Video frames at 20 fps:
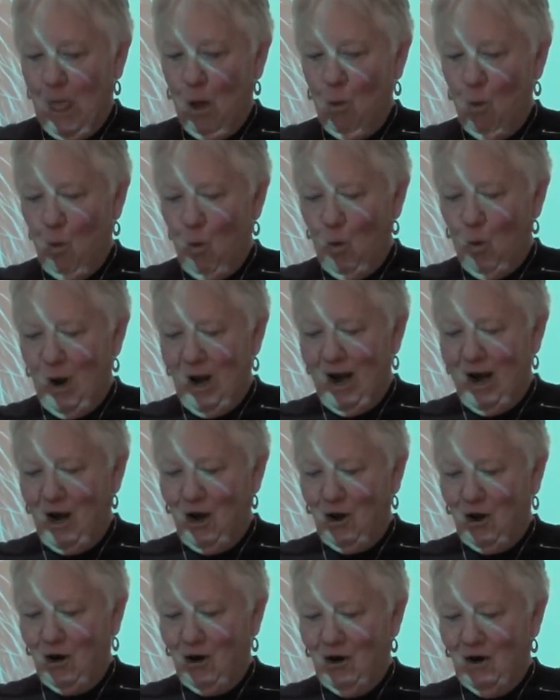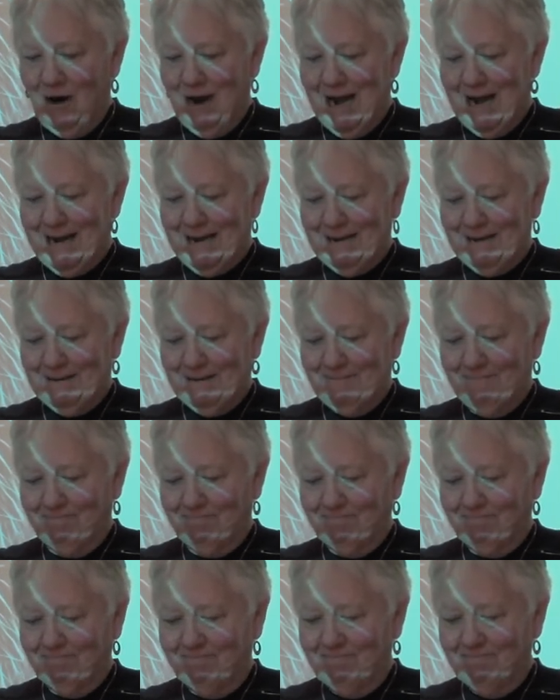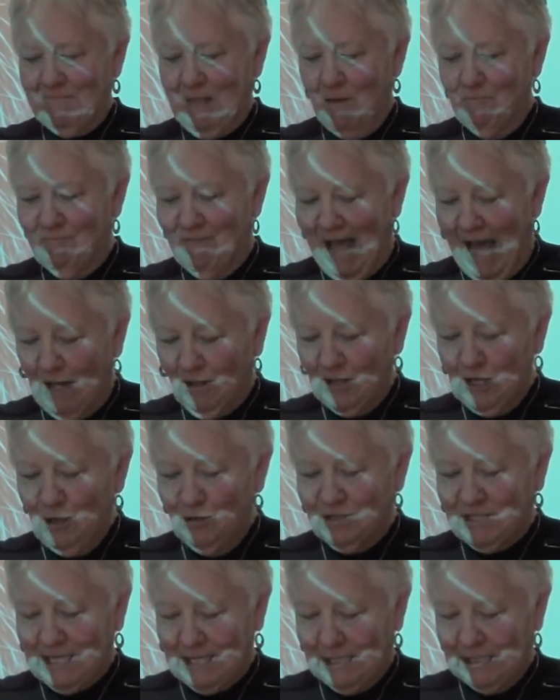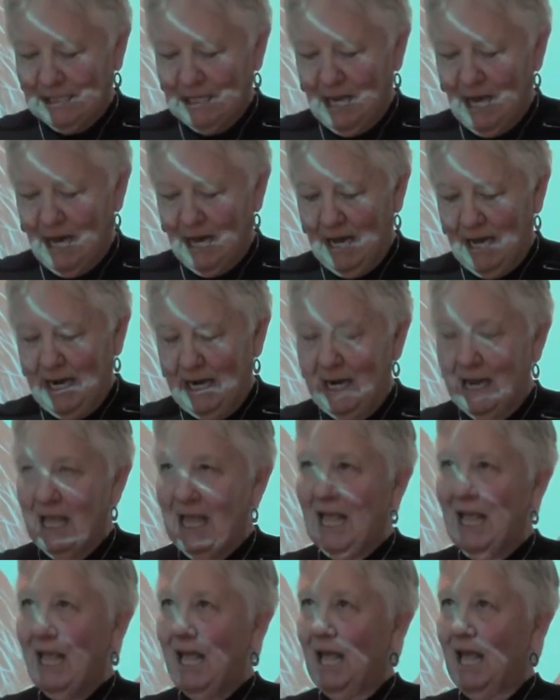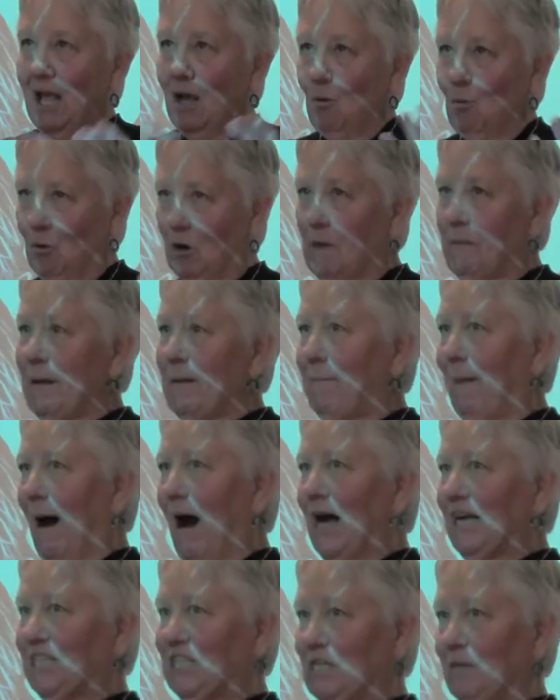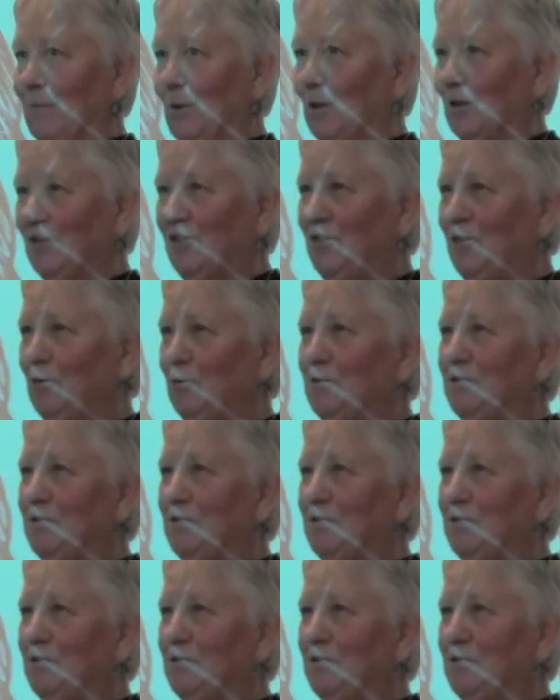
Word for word: where um, values collide, would it be possible to